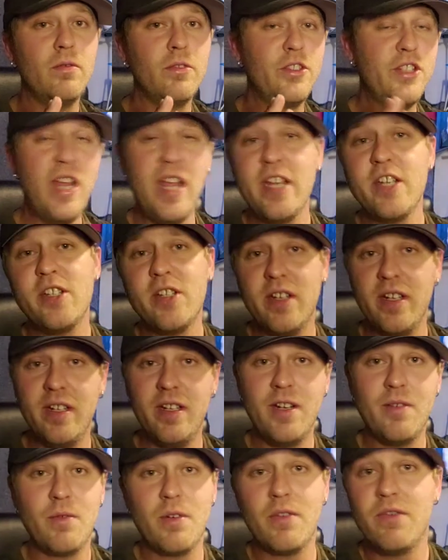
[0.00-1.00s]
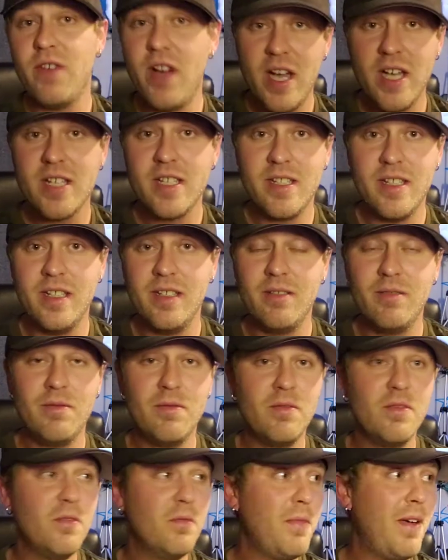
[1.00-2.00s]
changed it and revised it
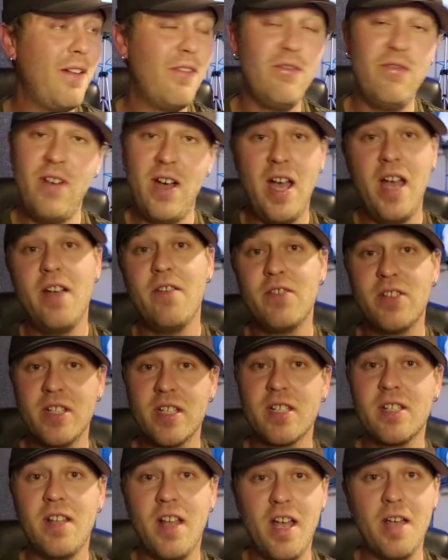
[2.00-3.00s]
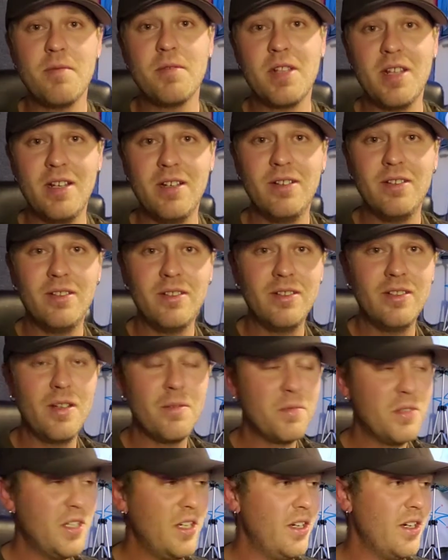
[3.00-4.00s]
about five, six times now.
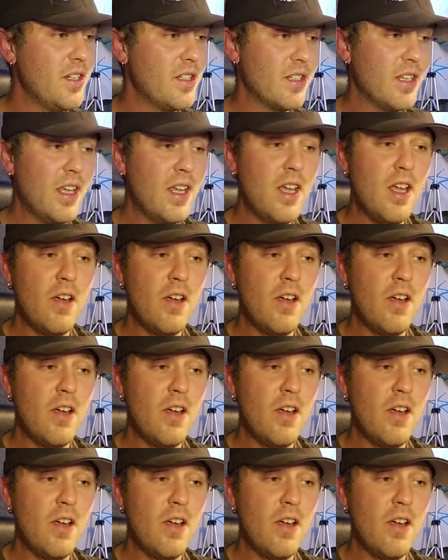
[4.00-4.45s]
I'm serious.